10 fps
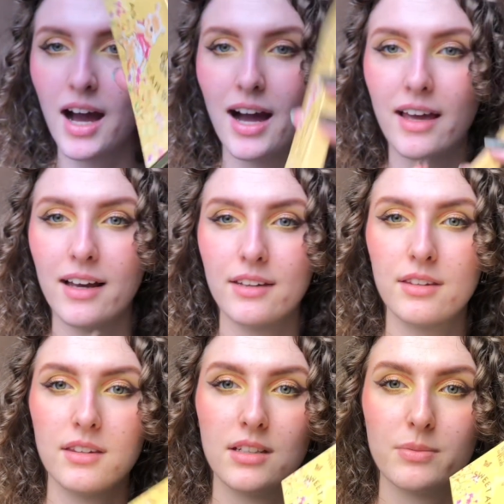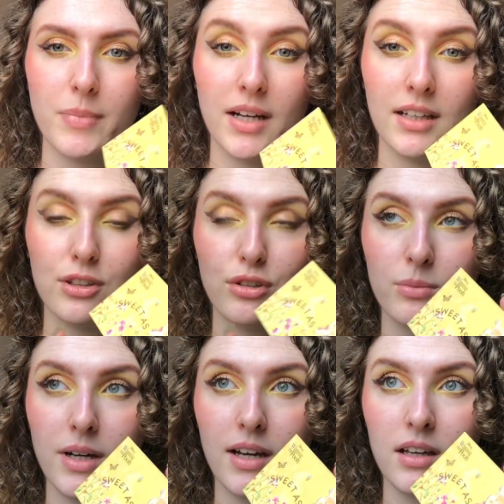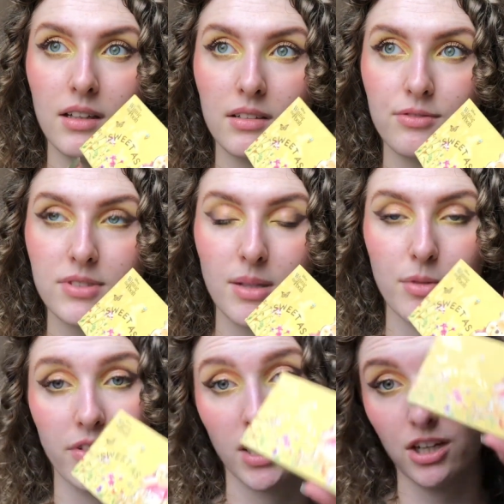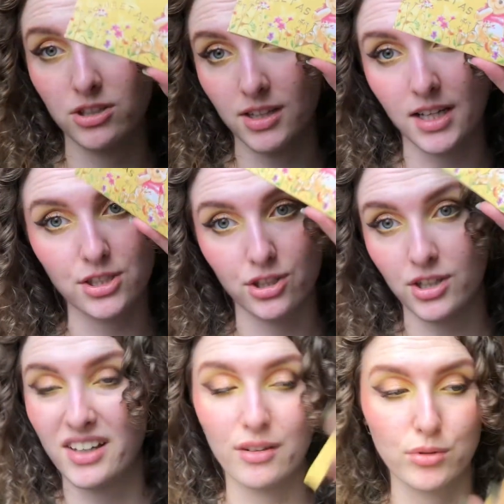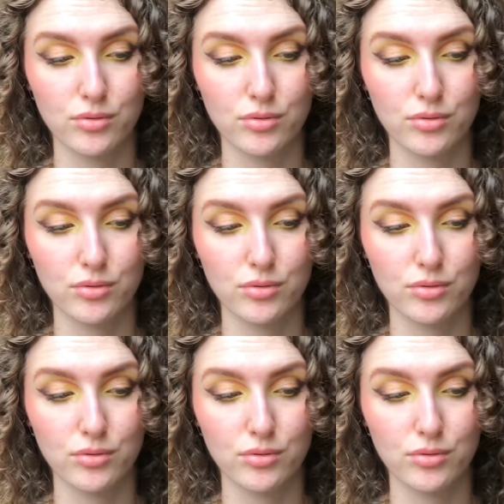I had this palette on my summer vacation last year and I was